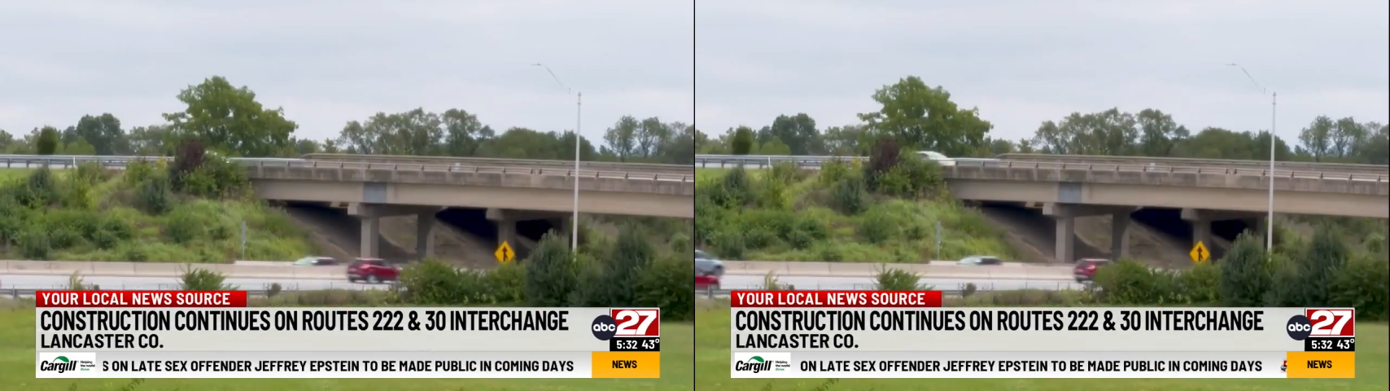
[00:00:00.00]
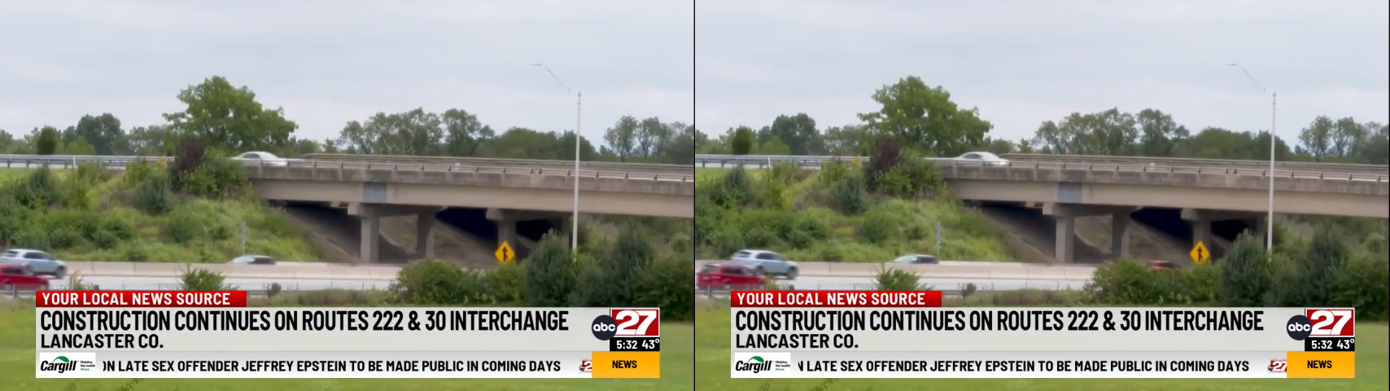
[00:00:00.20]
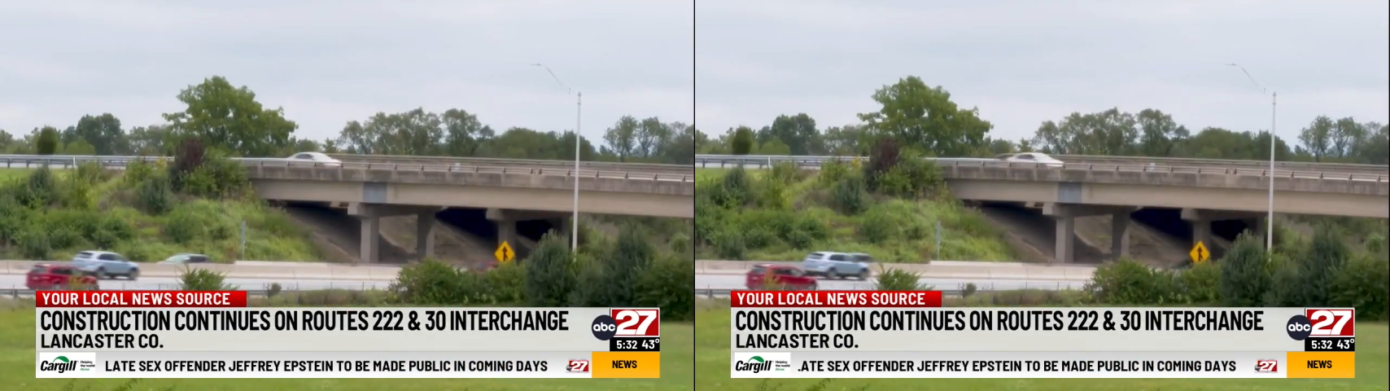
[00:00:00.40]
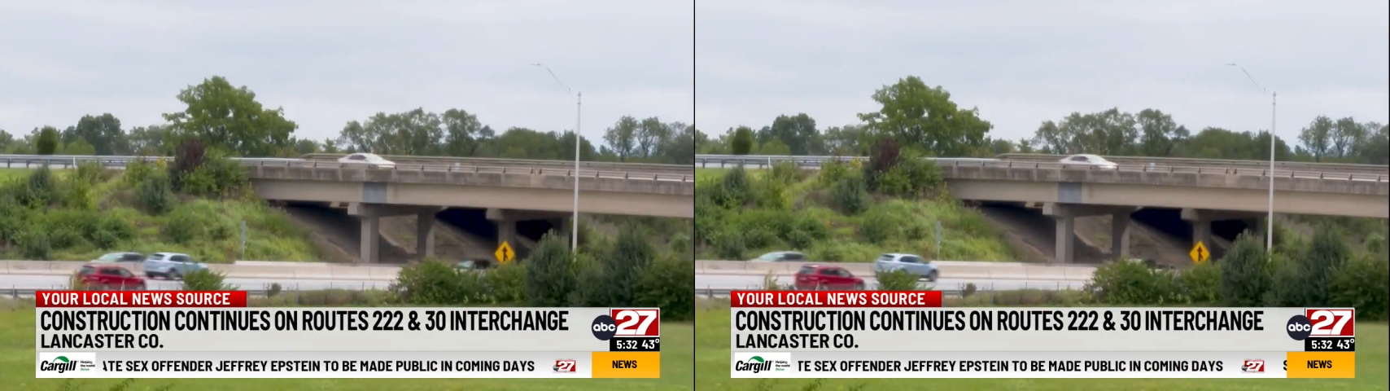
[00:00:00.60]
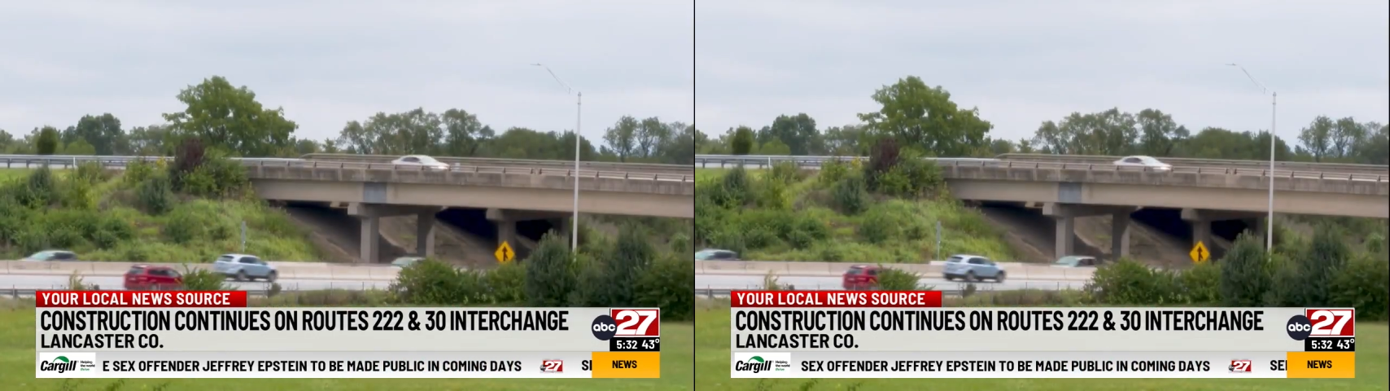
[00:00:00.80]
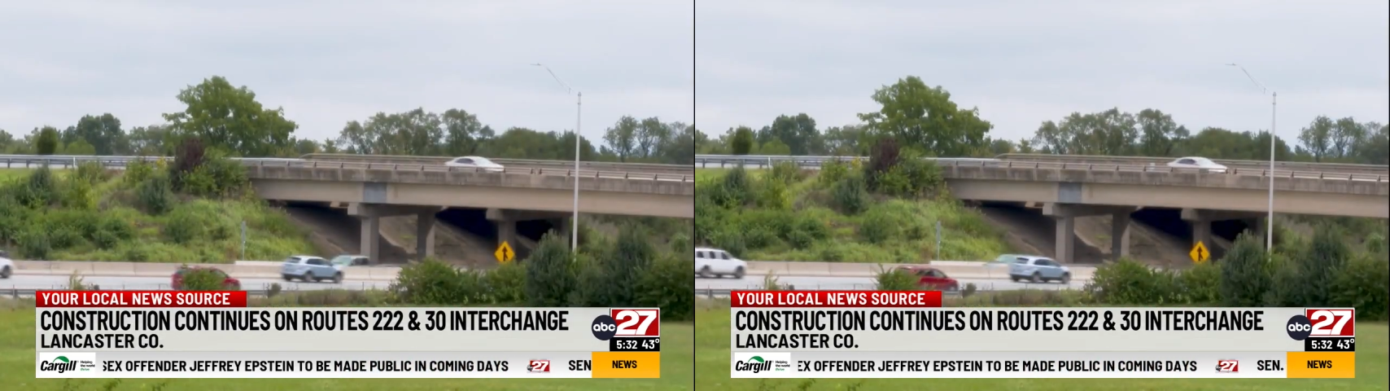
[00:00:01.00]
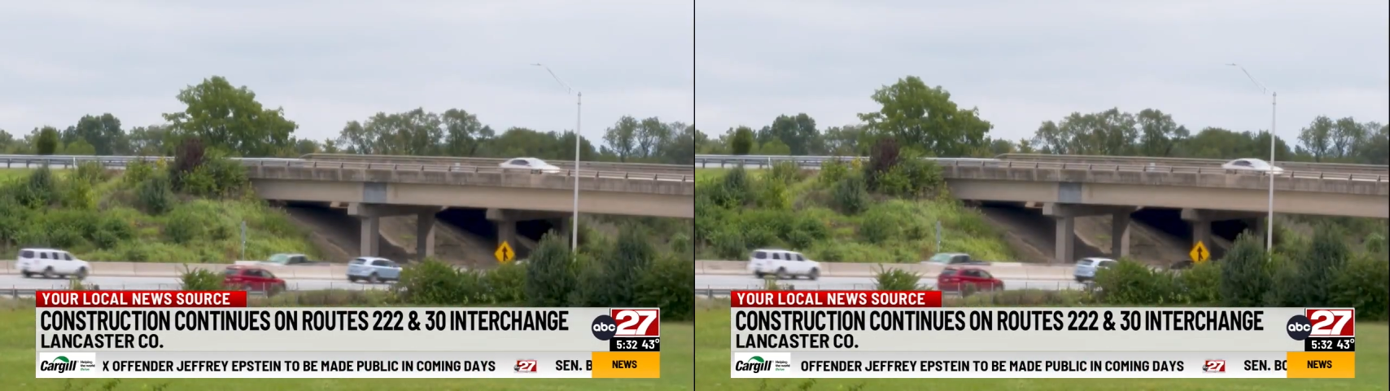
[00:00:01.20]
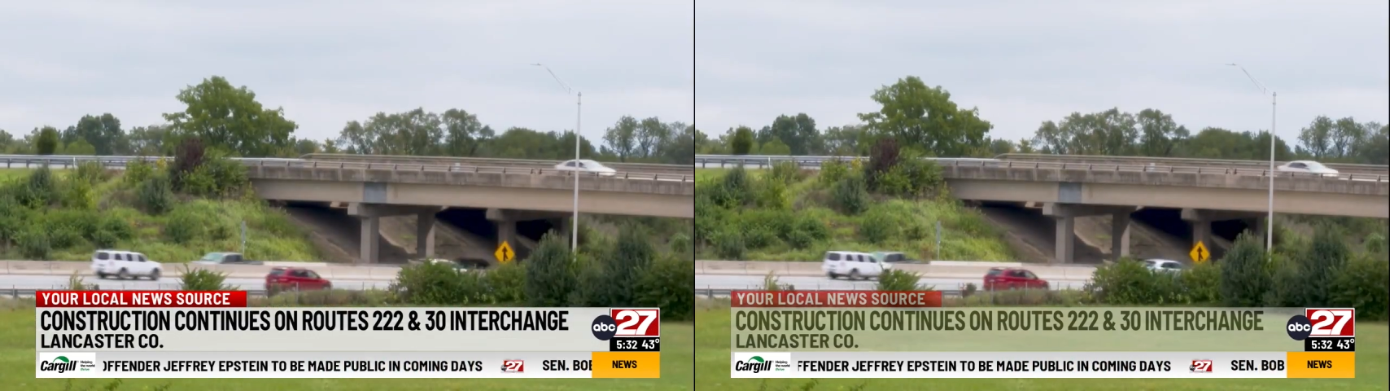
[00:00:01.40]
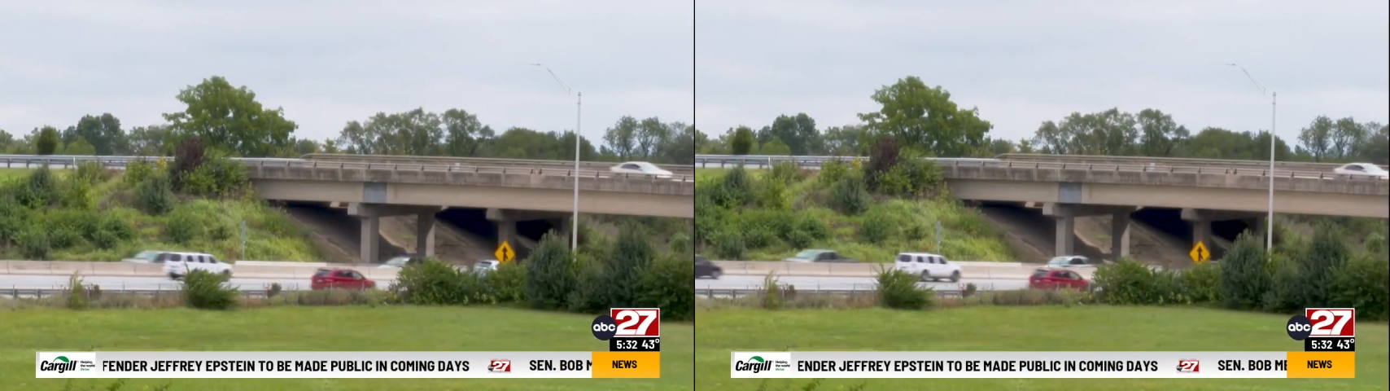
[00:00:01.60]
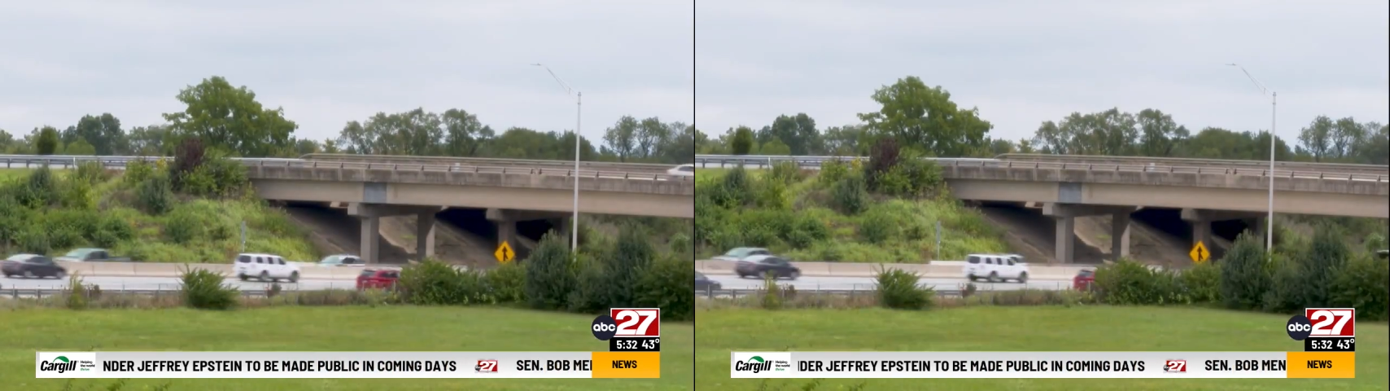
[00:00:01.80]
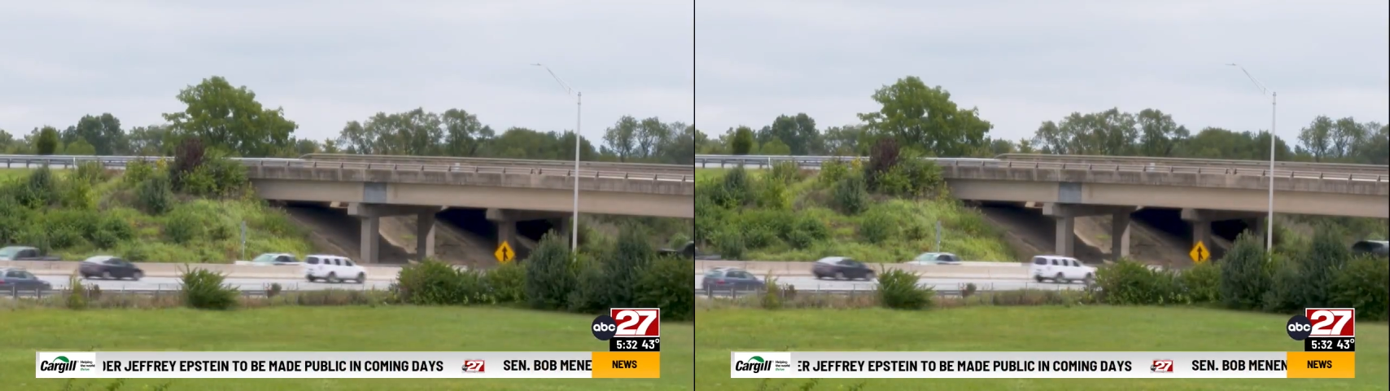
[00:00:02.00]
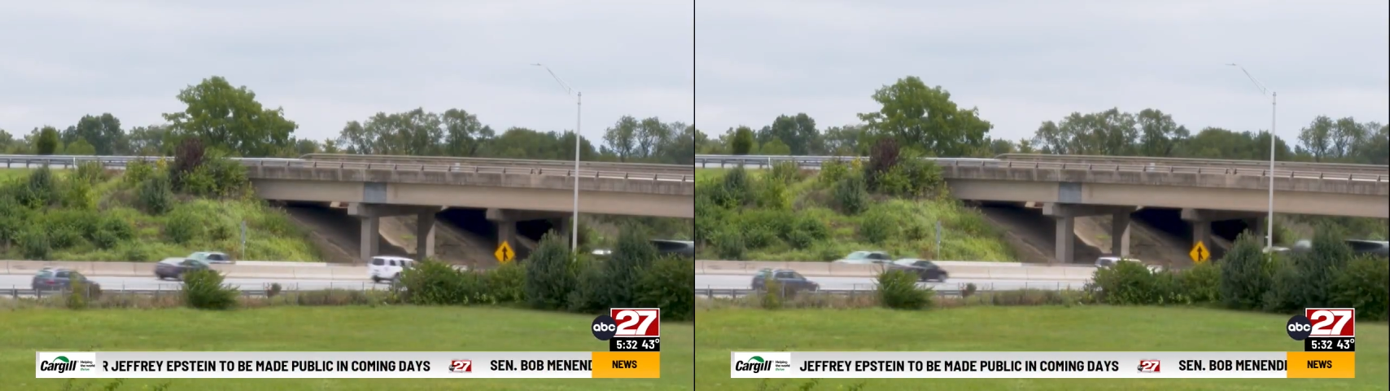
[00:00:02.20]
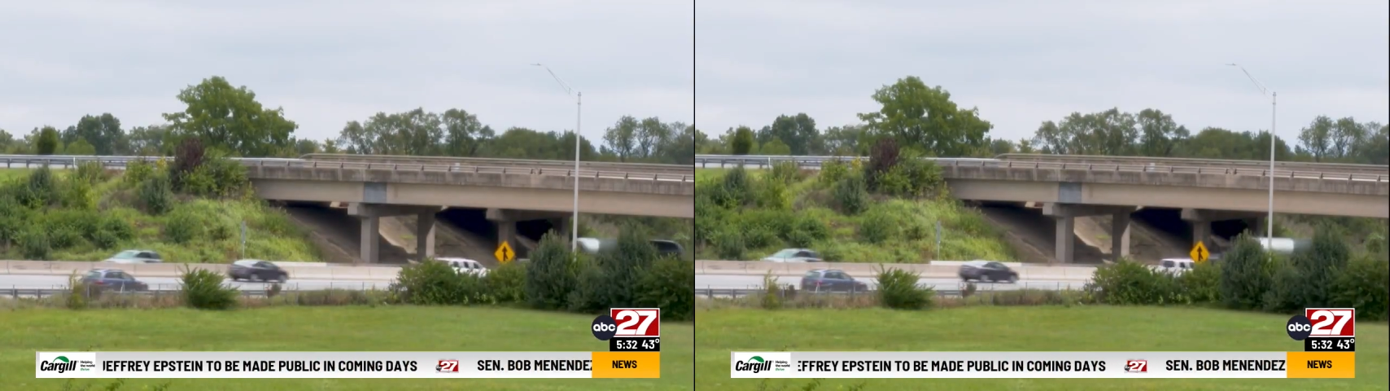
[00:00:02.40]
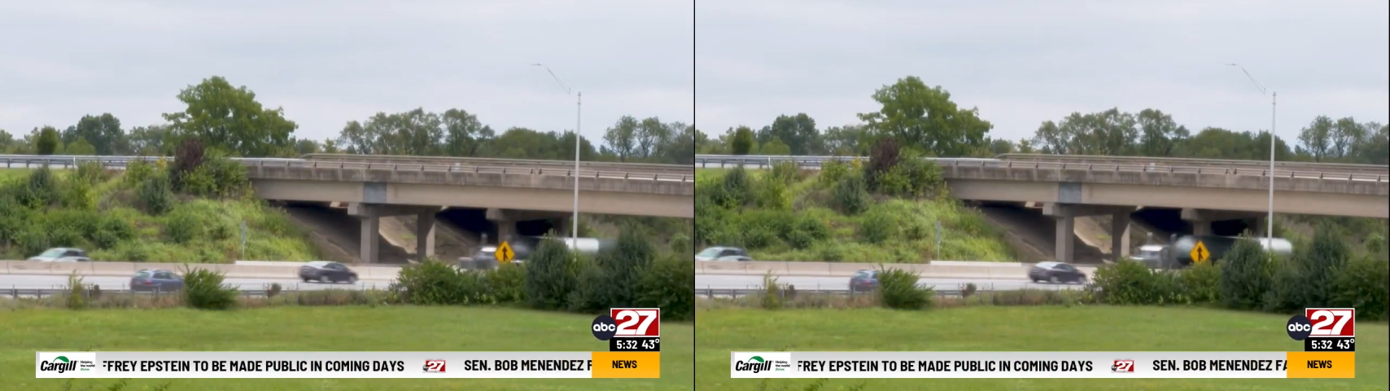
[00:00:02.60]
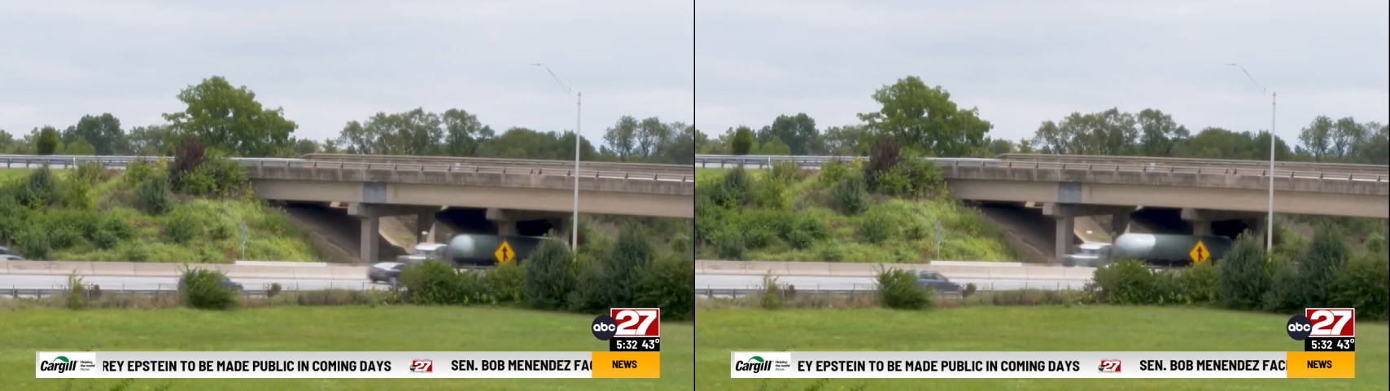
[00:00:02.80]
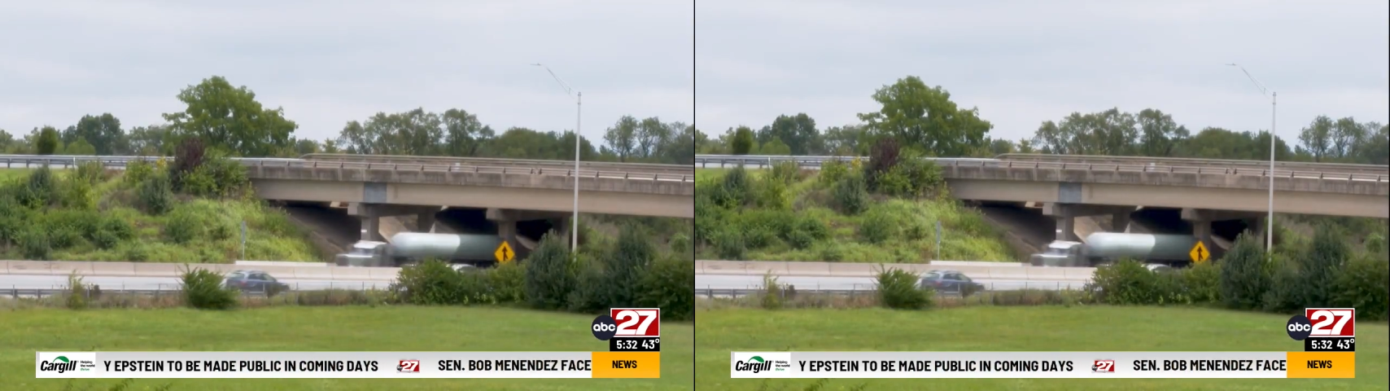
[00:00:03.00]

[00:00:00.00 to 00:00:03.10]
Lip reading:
Nobody's mouth can be seen.